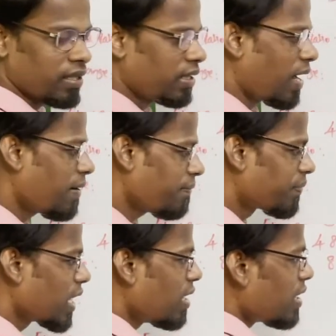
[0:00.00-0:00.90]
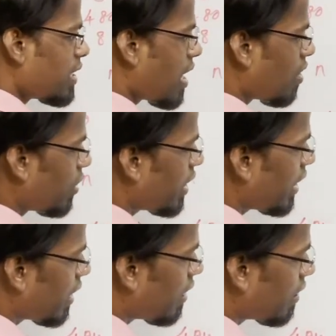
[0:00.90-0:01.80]
Yeah. Now
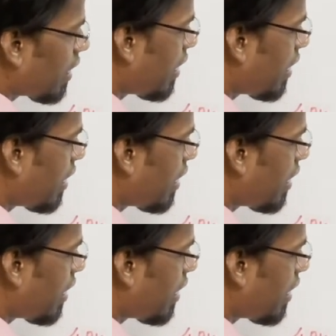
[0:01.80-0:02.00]
here the